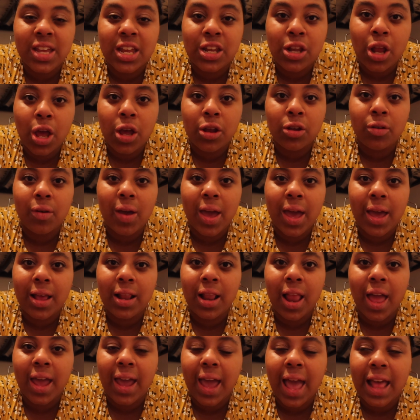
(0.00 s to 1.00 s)
They know
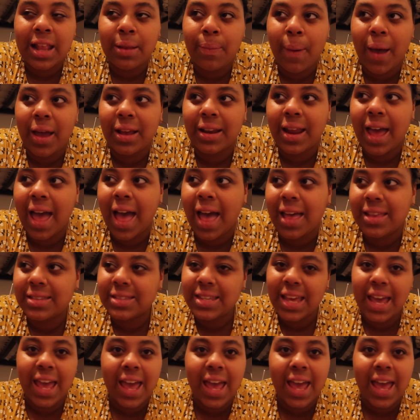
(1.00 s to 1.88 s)
it like at the back of their hands.